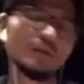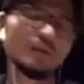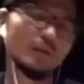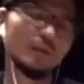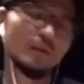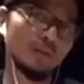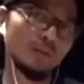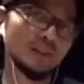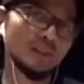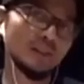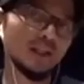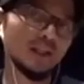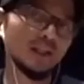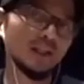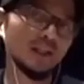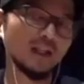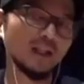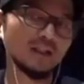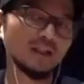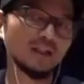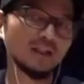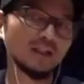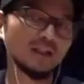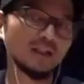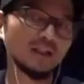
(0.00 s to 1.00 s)
So this
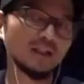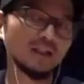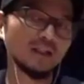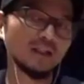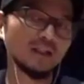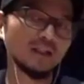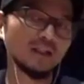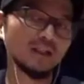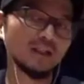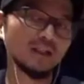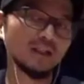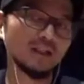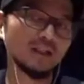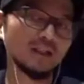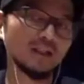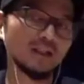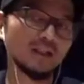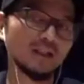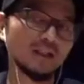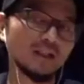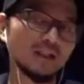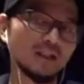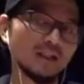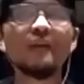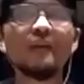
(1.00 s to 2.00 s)
generation, now
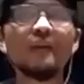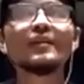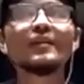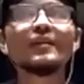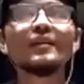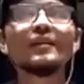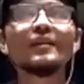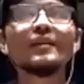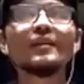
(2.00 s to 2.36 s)
we have